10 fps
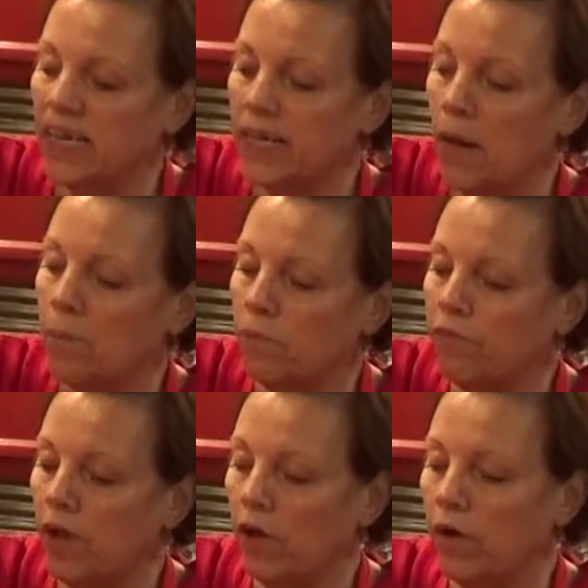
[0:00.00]
gets up
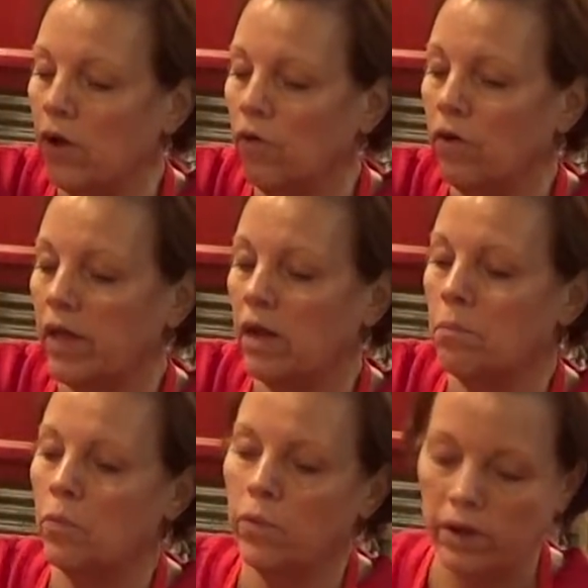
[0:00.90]
very early in
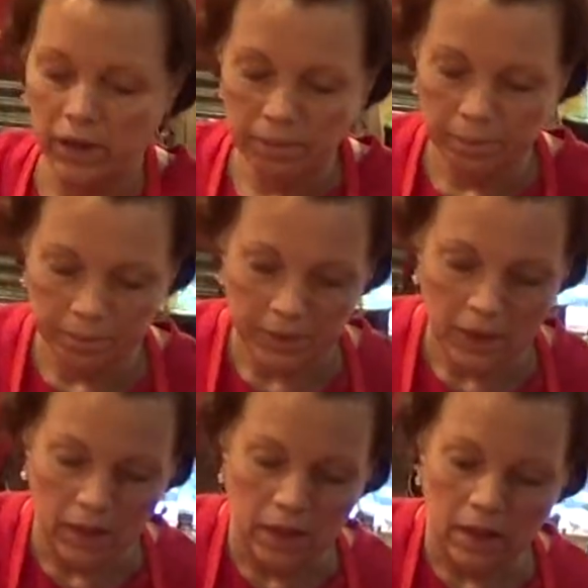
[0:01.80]
the morning.
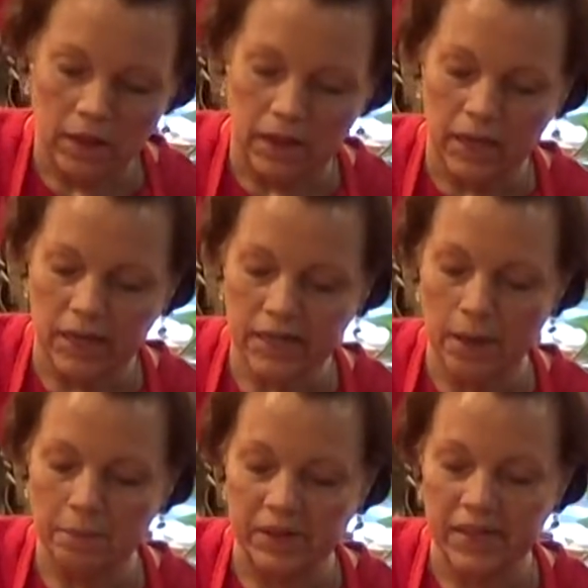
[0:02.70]
He gets
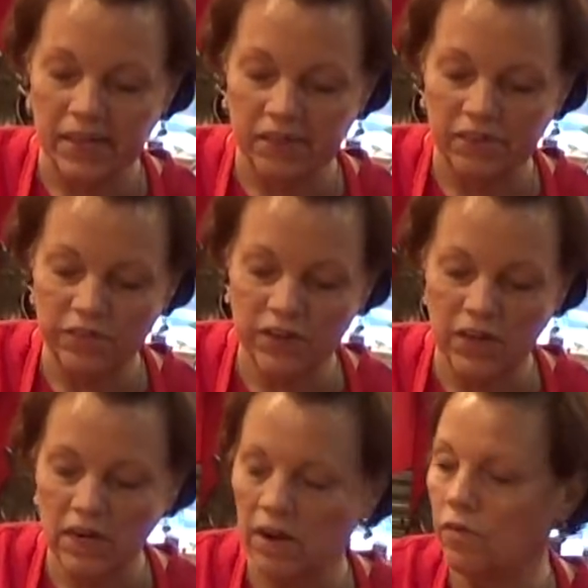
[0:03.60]
up at
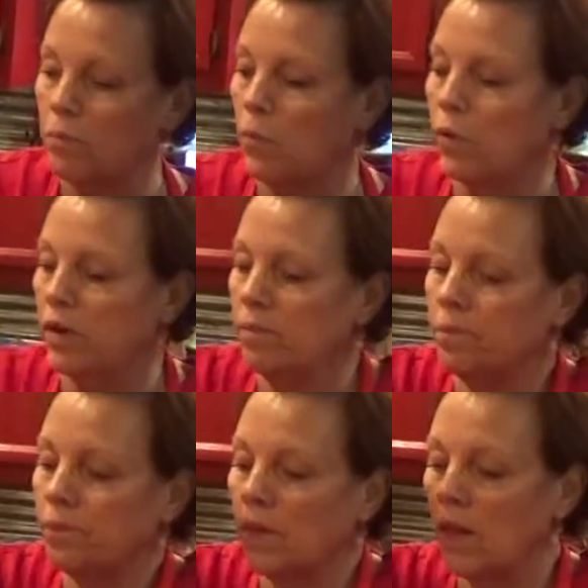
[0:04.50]
6:15 every morning,
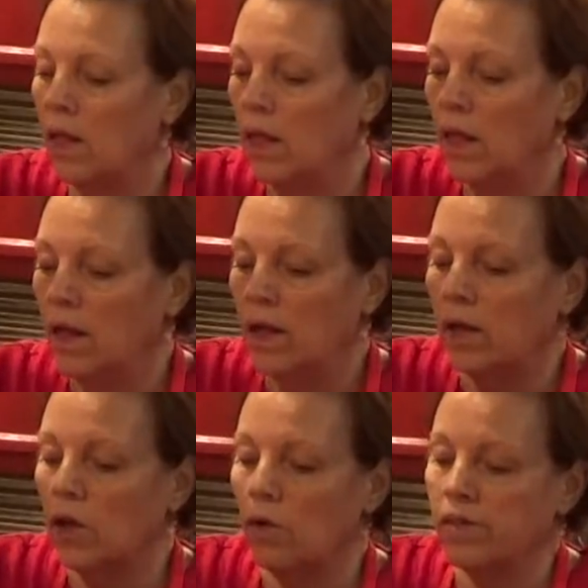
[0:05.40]

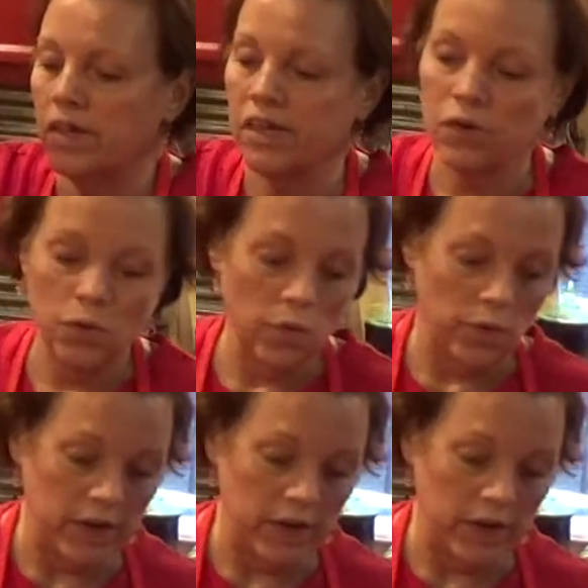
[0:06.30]
goes to school,